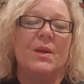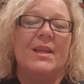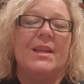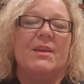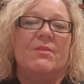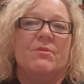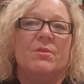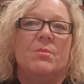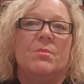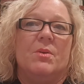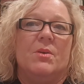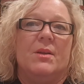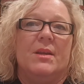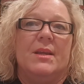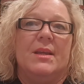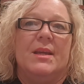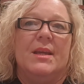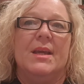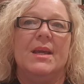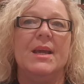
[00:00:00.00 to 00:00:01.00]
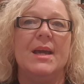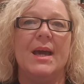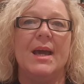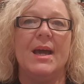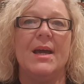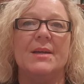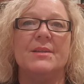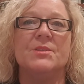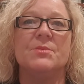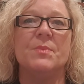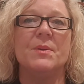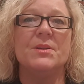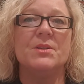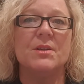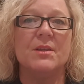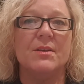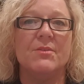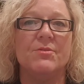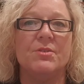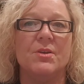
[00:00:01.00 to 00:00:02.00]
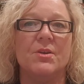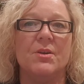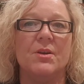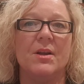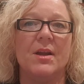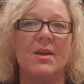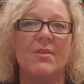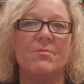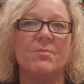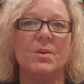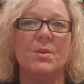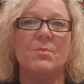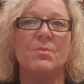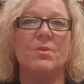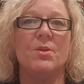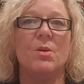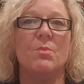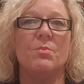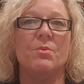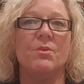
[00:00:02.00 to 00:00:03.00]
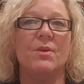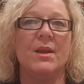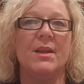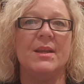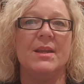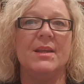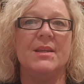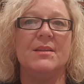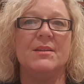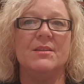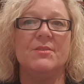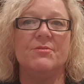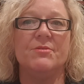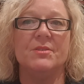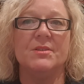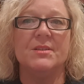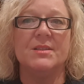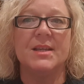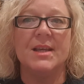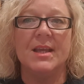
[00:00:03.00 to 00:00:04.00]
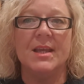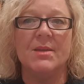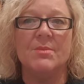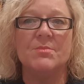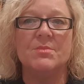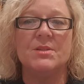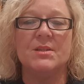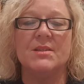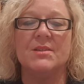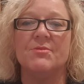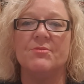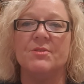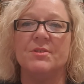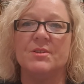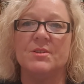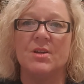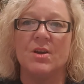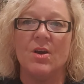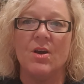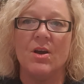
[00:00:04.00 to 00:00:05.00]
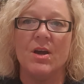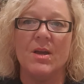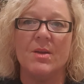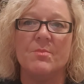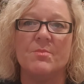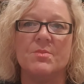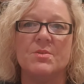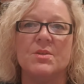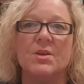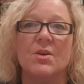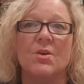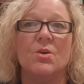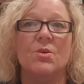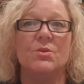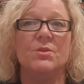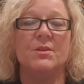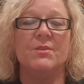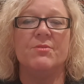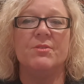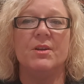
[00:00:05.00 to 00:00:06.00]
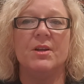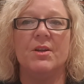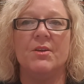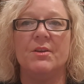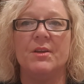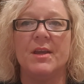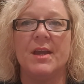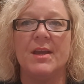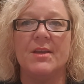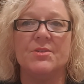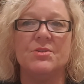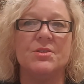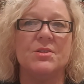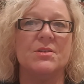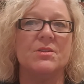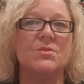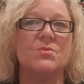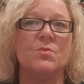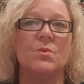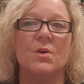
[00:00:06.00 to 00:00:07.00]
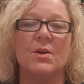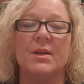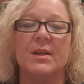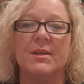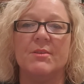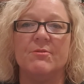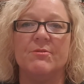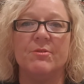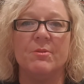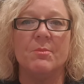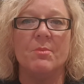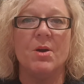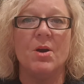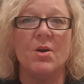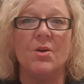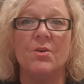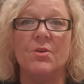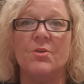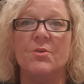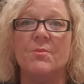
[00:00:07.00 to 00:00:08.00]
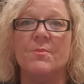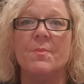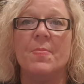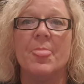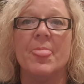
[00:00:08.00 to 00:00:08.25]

everybody, especially if you're going to have people operating in different teams at different times or different locations, working from home.